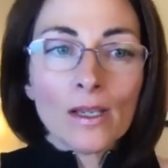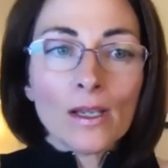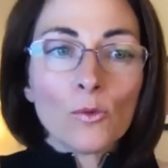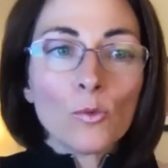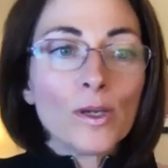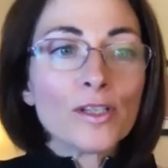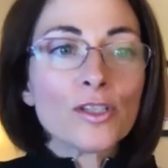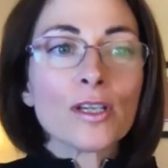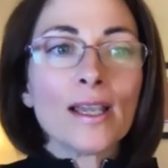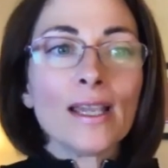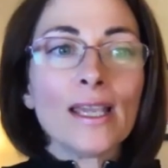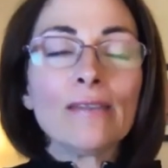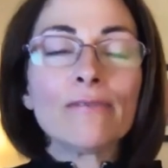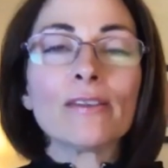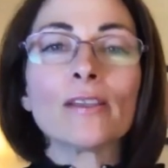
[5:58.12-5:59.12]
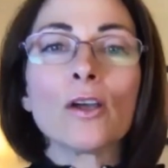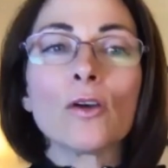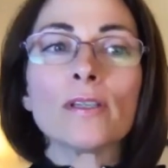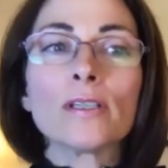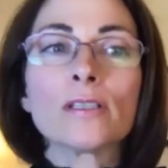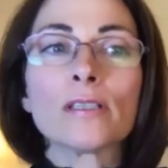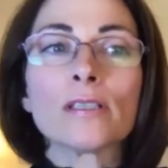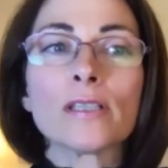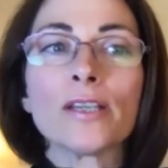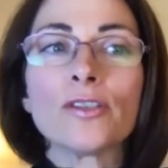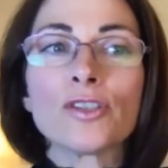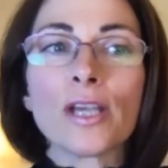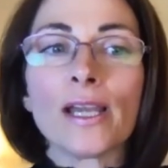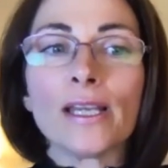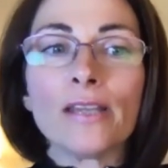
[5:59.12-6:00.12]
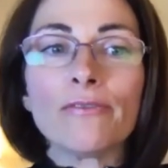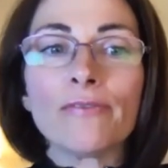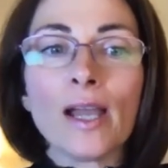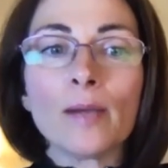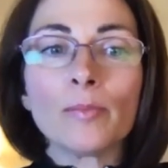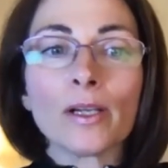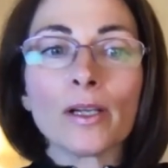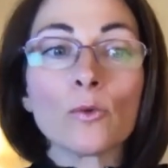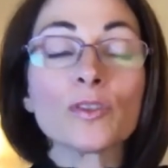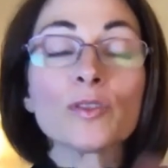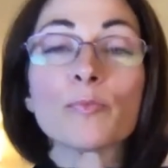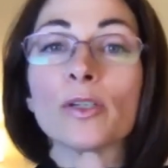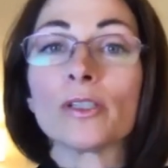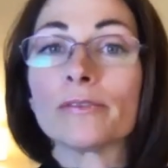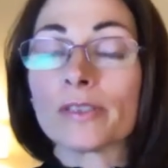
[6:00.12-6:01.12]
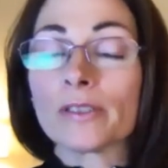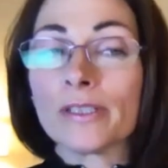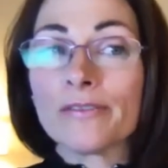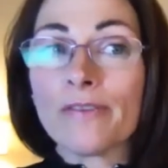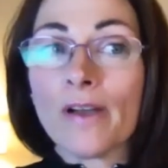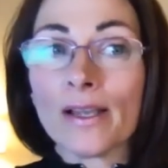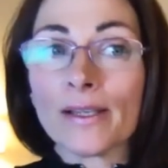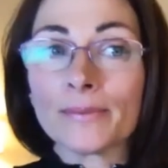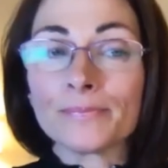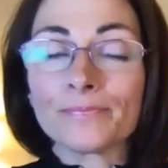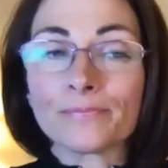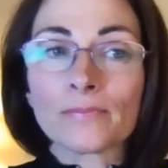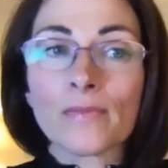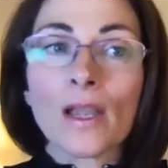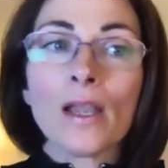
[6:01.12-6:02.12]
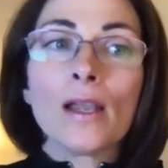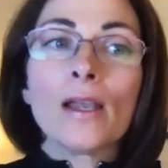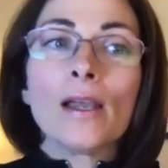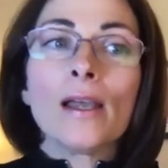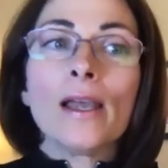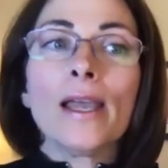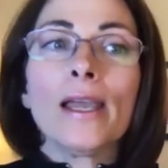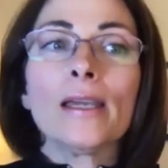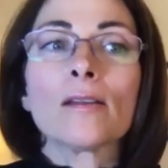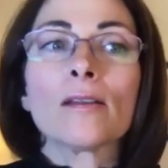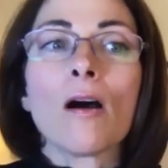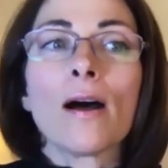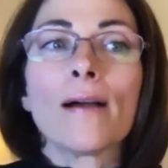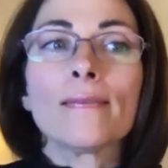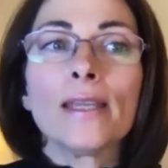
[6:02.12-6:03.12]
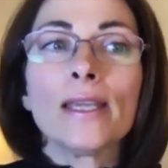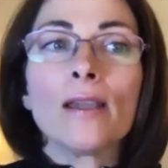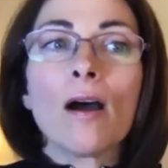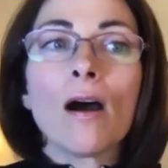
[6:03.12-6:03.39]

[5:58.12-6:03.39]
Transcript: which, even though this is a shiny fabric, was perfectly fine. And on the